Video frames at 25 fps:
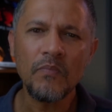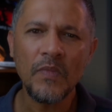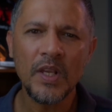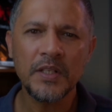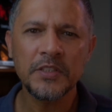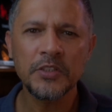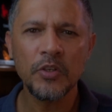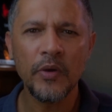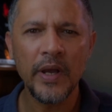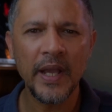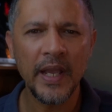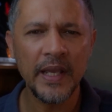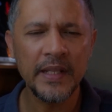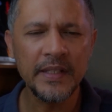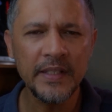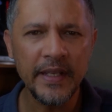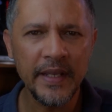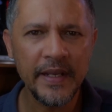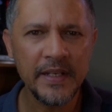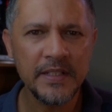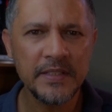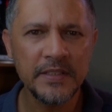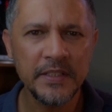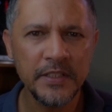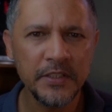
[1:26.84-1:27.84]
So I had the
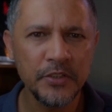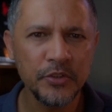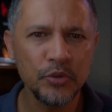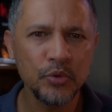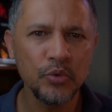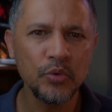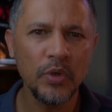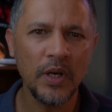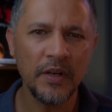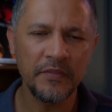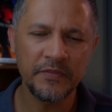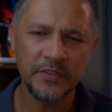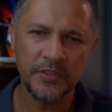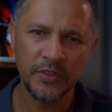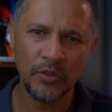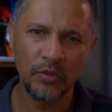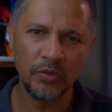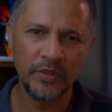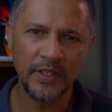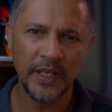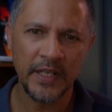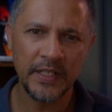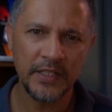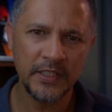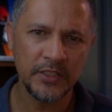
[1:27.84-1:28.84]
XT2, I've sold
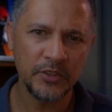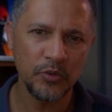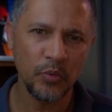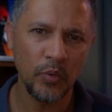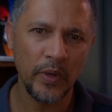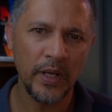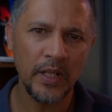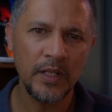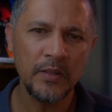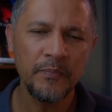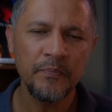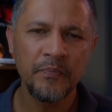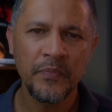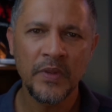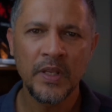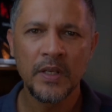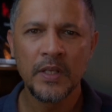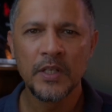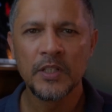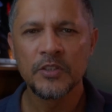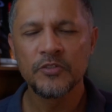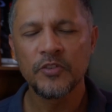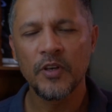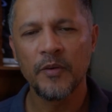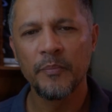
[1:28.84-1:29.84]
that as well.
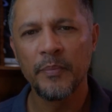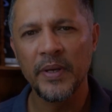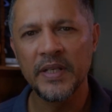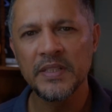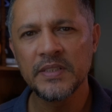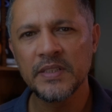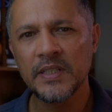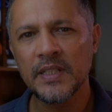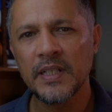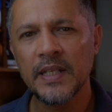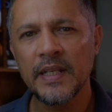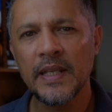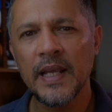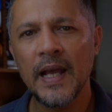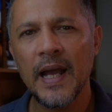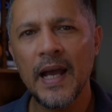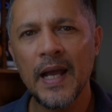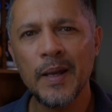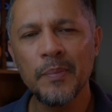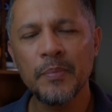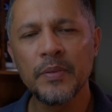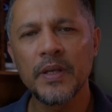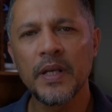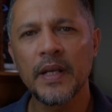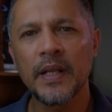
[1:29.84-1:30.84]
So I basically
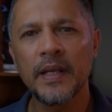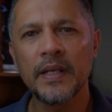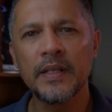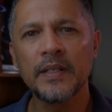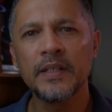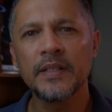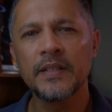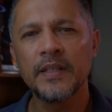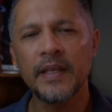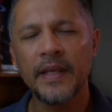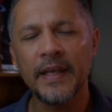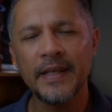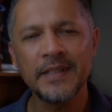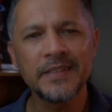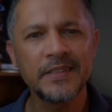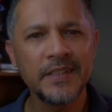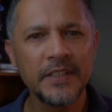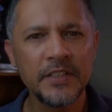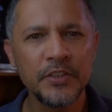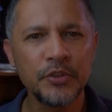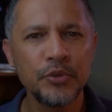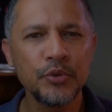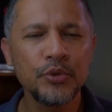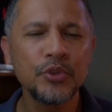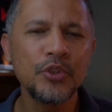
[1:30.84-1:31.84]
upgraded the
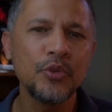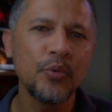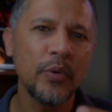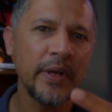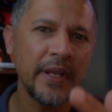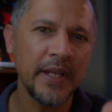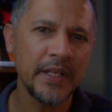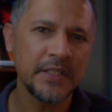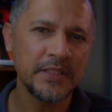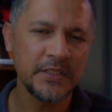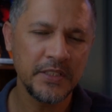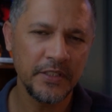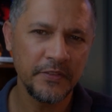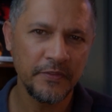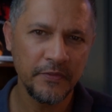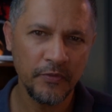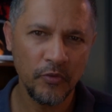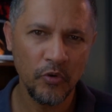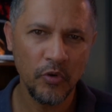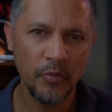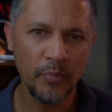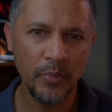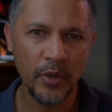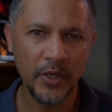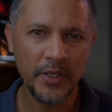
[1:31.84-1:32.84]
XT2 to a
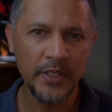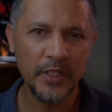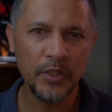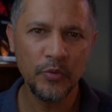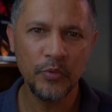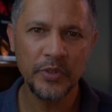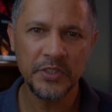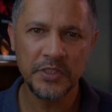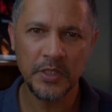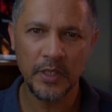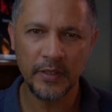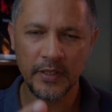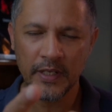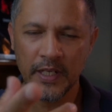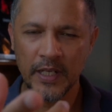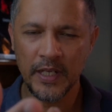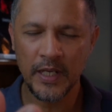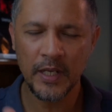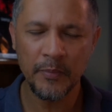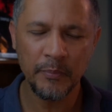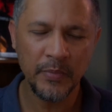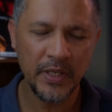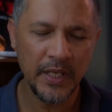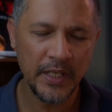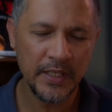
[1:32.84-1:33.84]
XT4 body, which
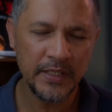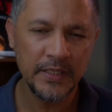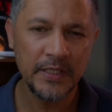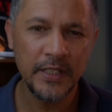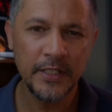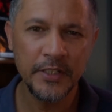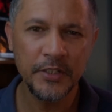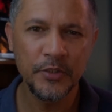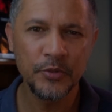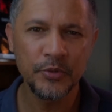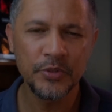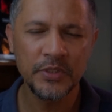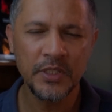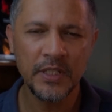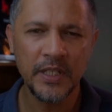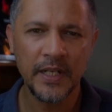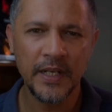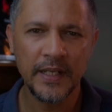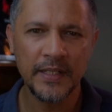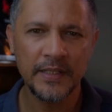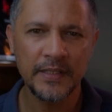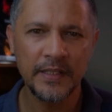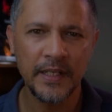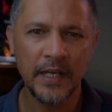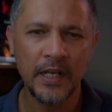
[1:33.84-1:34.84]
I'm currently using
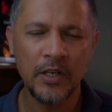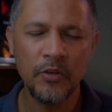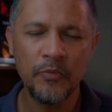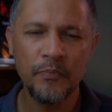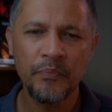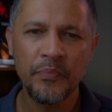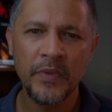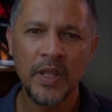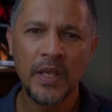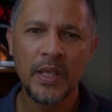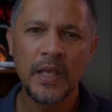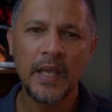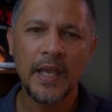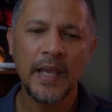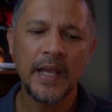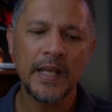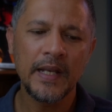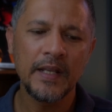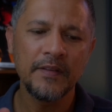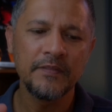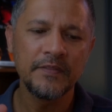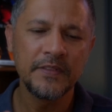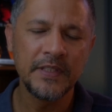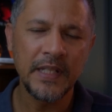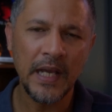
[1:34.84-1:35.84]
right now. And
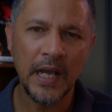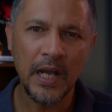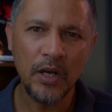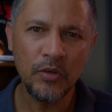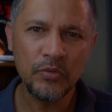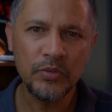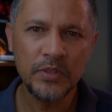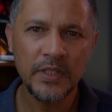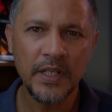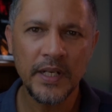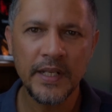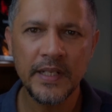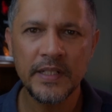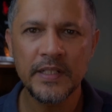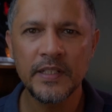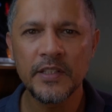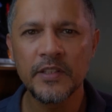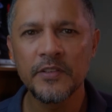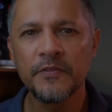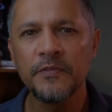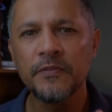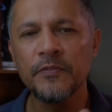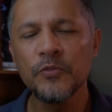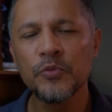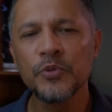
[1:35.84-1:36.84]
I've downgraded
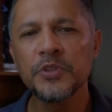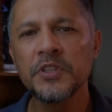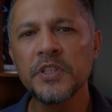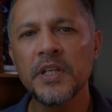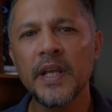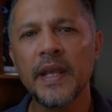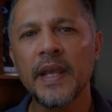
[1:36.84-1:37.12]
the Fuji